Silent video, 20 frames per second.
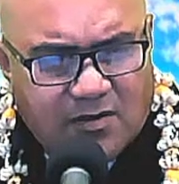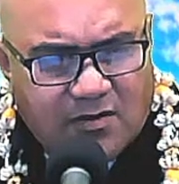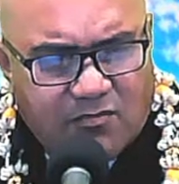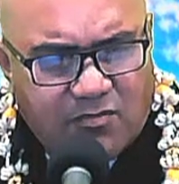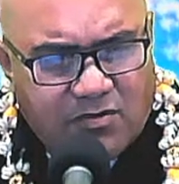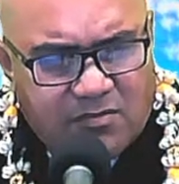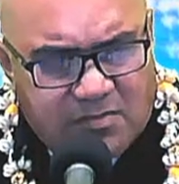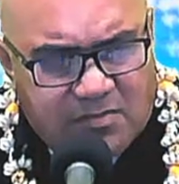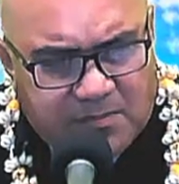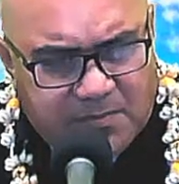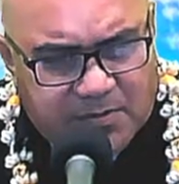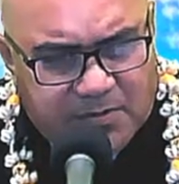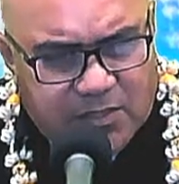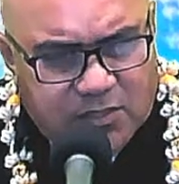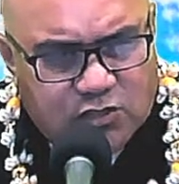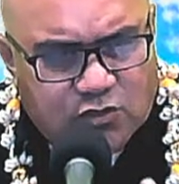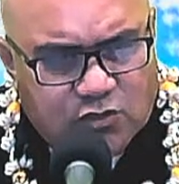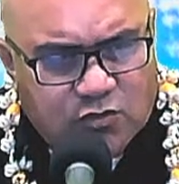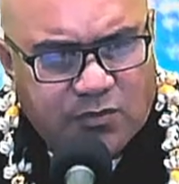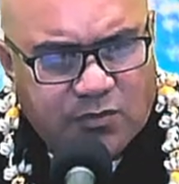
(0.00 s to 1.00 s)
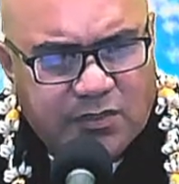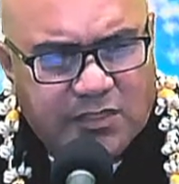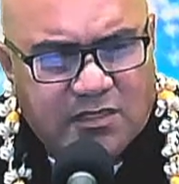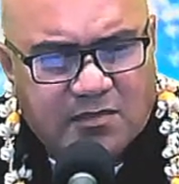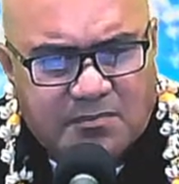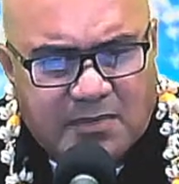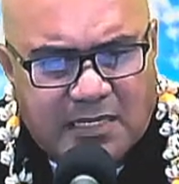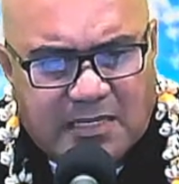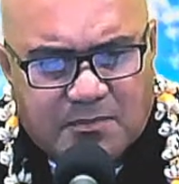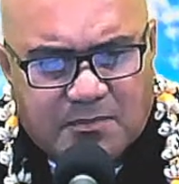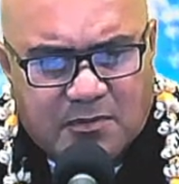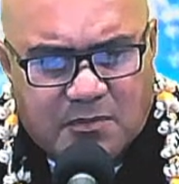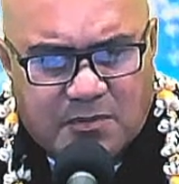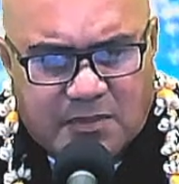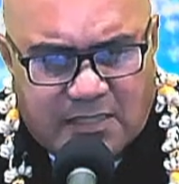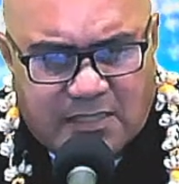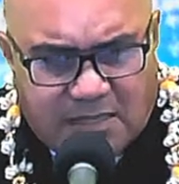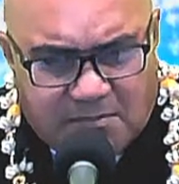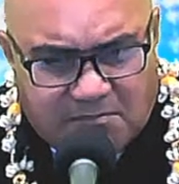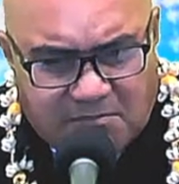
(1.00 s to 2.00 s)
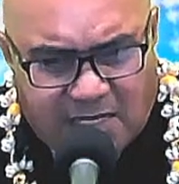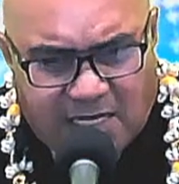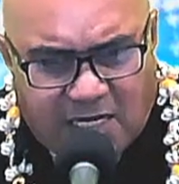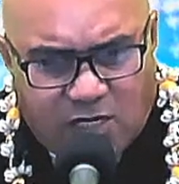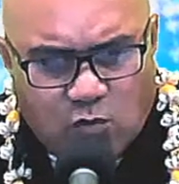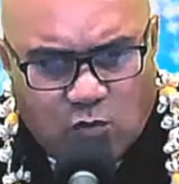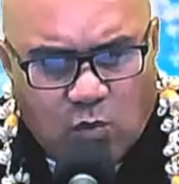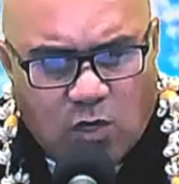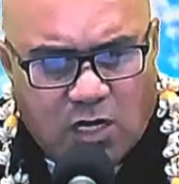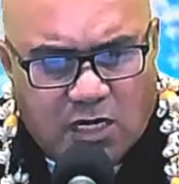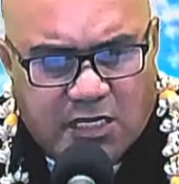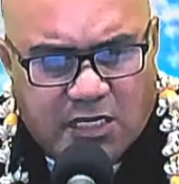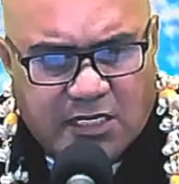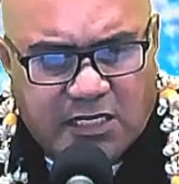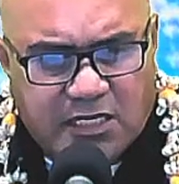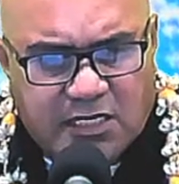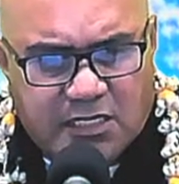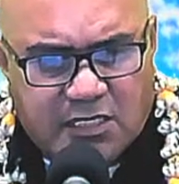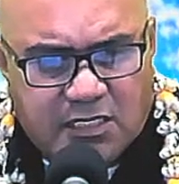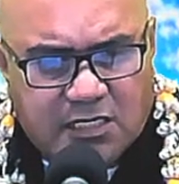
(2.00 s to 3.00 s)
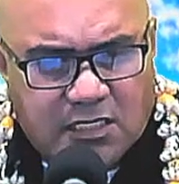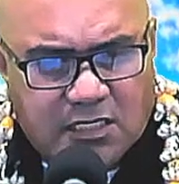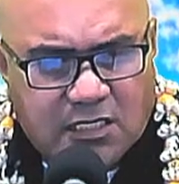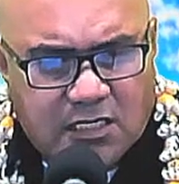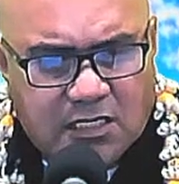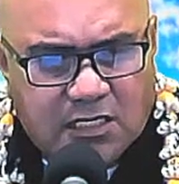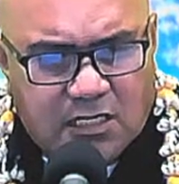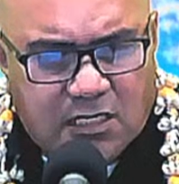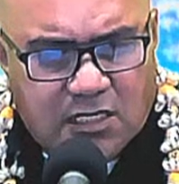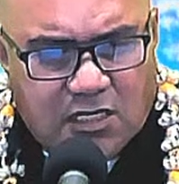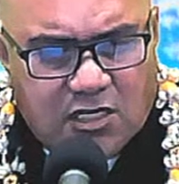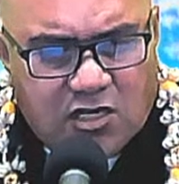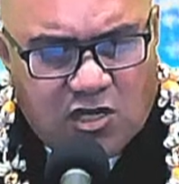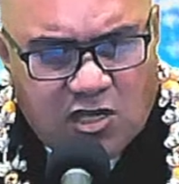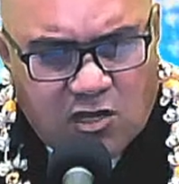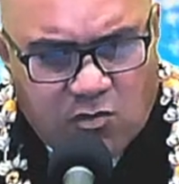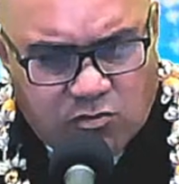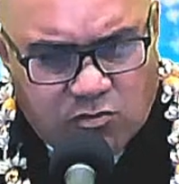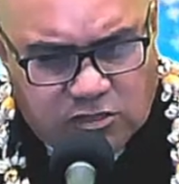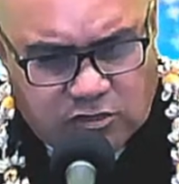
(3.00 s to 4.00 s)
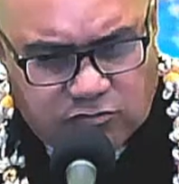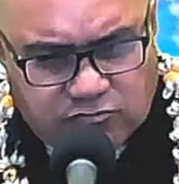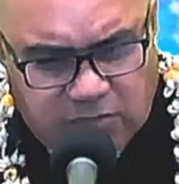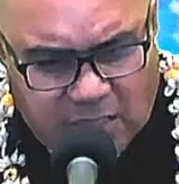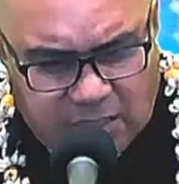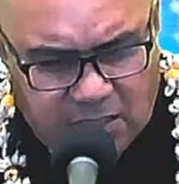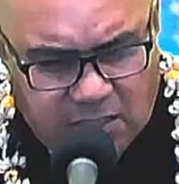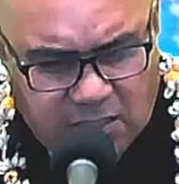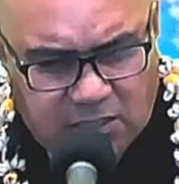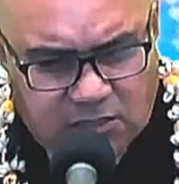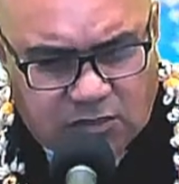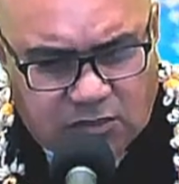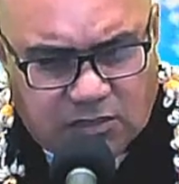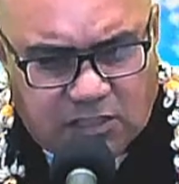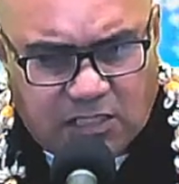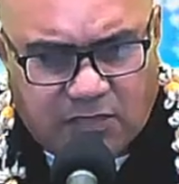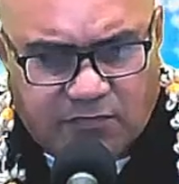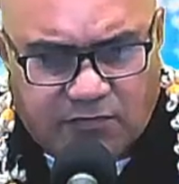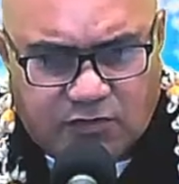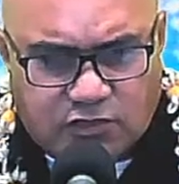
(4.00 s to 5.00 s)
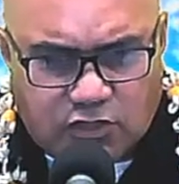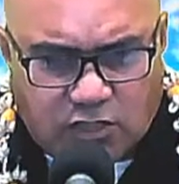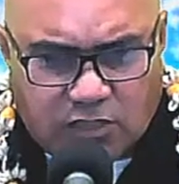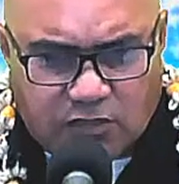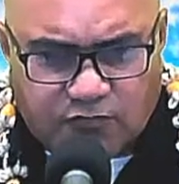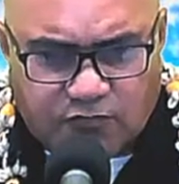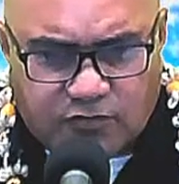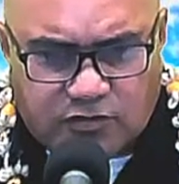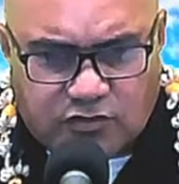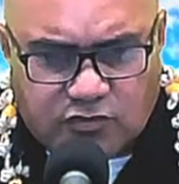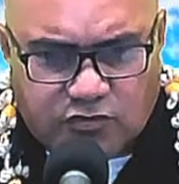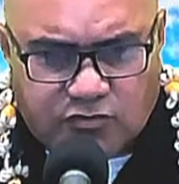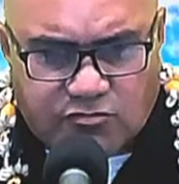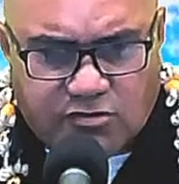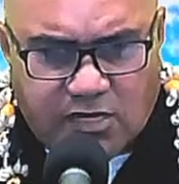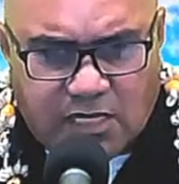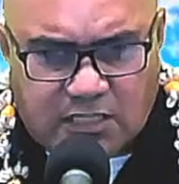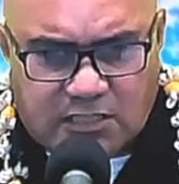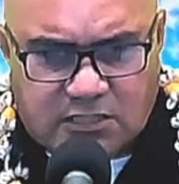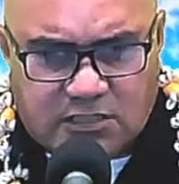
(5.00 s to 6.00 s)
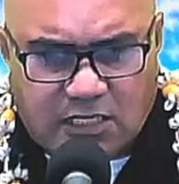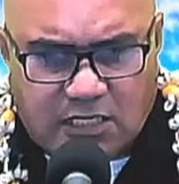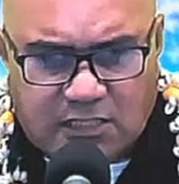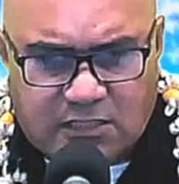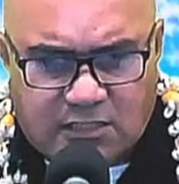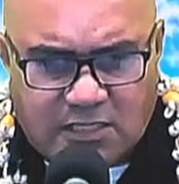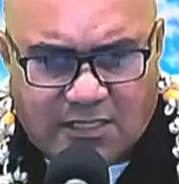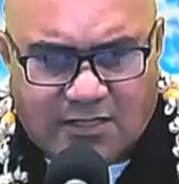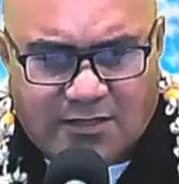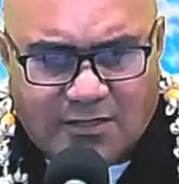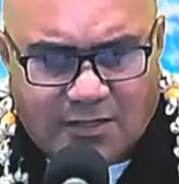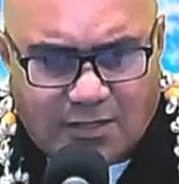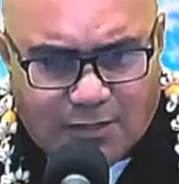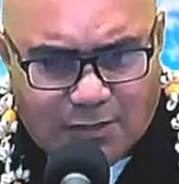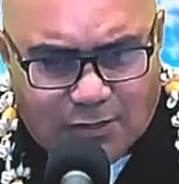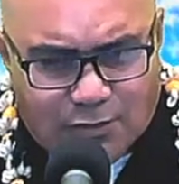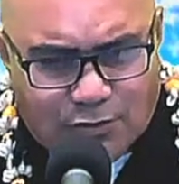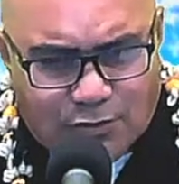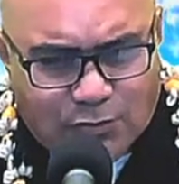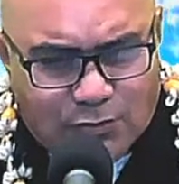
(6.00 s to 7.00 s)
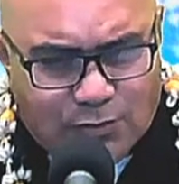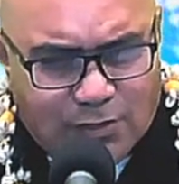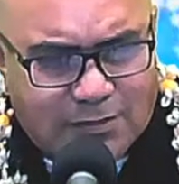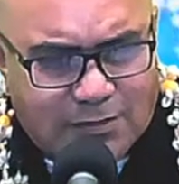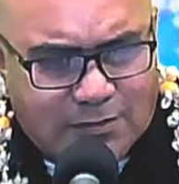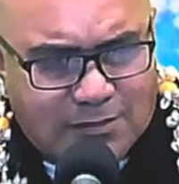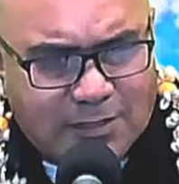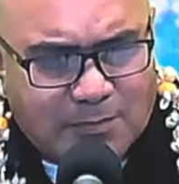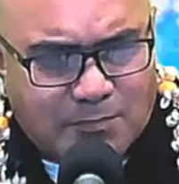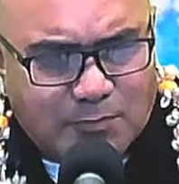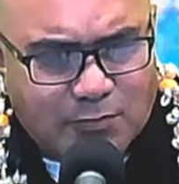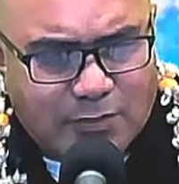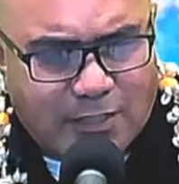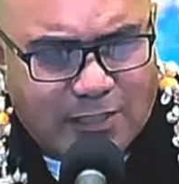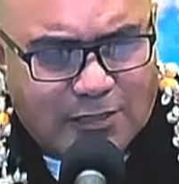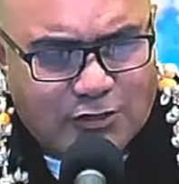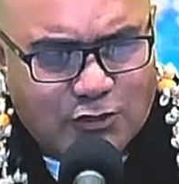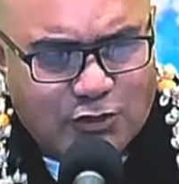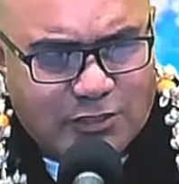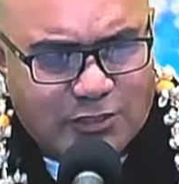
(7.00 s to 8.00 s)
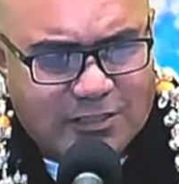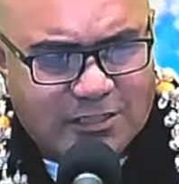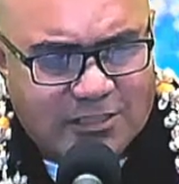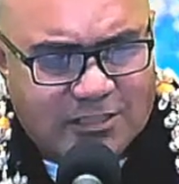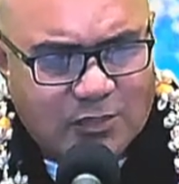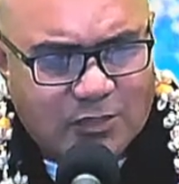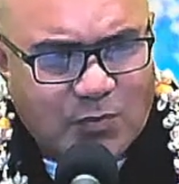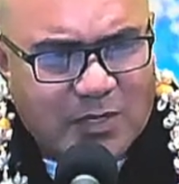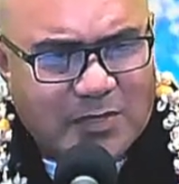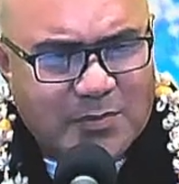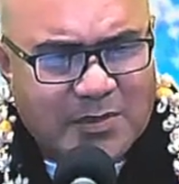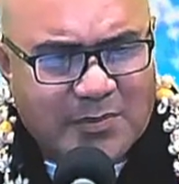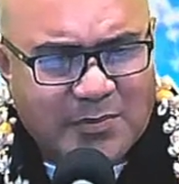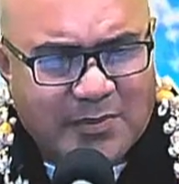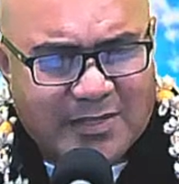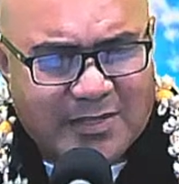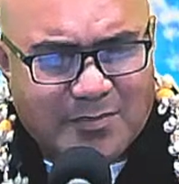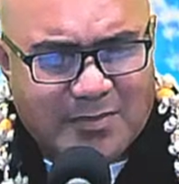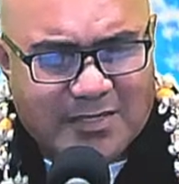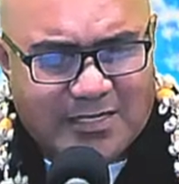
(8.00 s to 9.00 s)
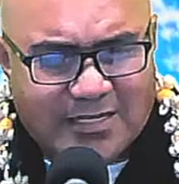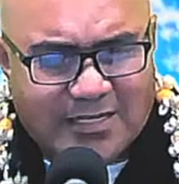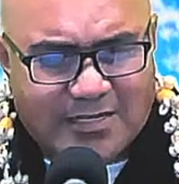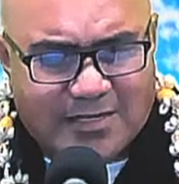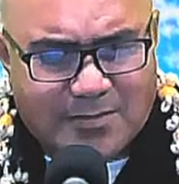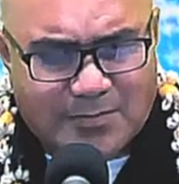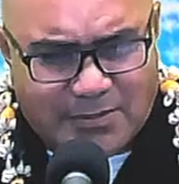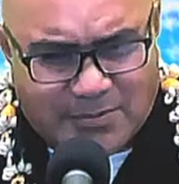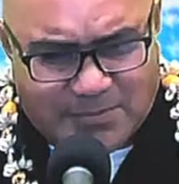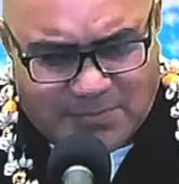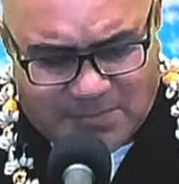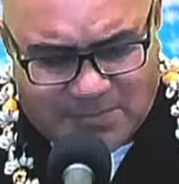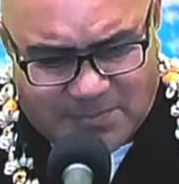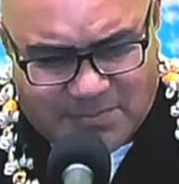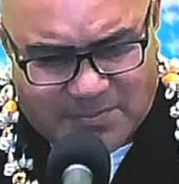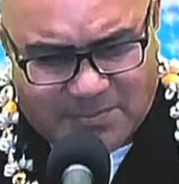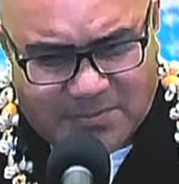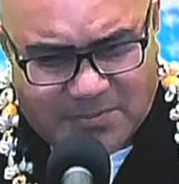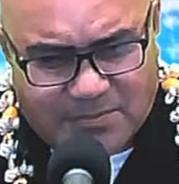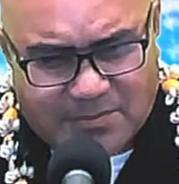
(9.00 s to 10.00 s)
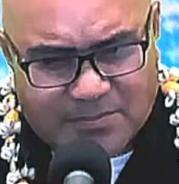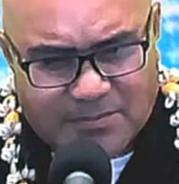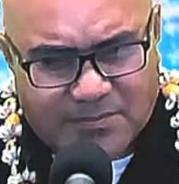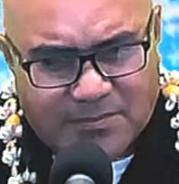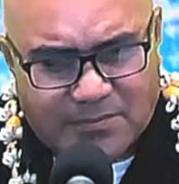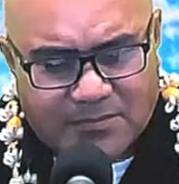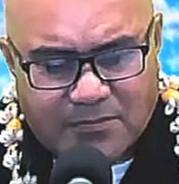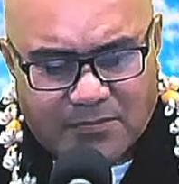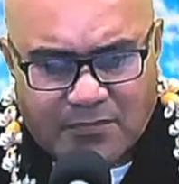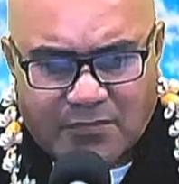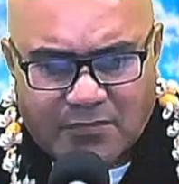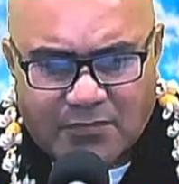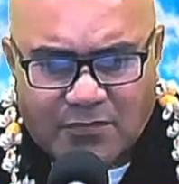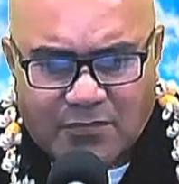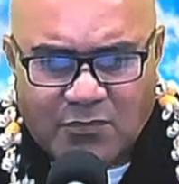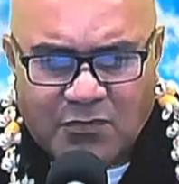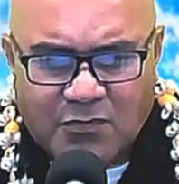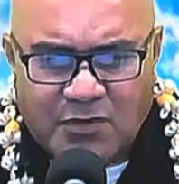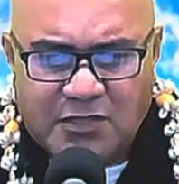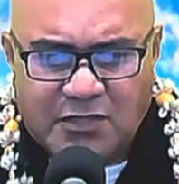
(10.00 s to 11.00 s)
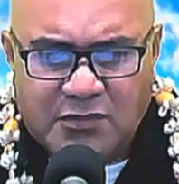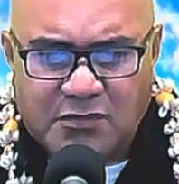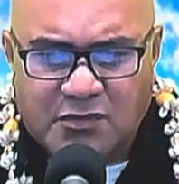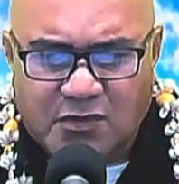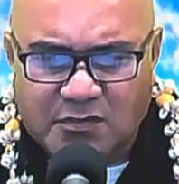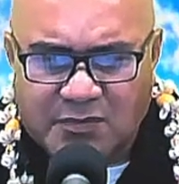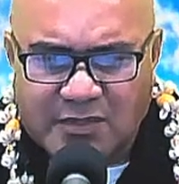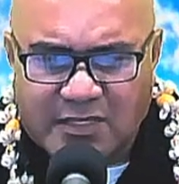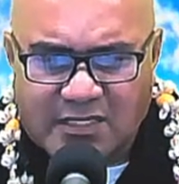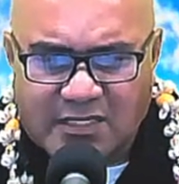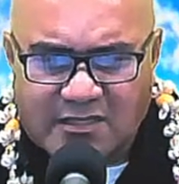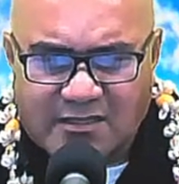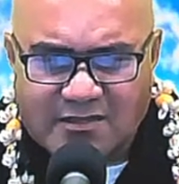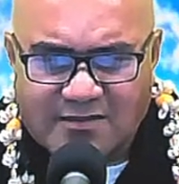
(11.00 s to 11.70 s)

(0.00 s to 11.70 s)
Remember the story in the Bible when that man walked in. He was running to give his offering to Christ and to the temple, and Jesus said, wait a minute, come here. Where are you going?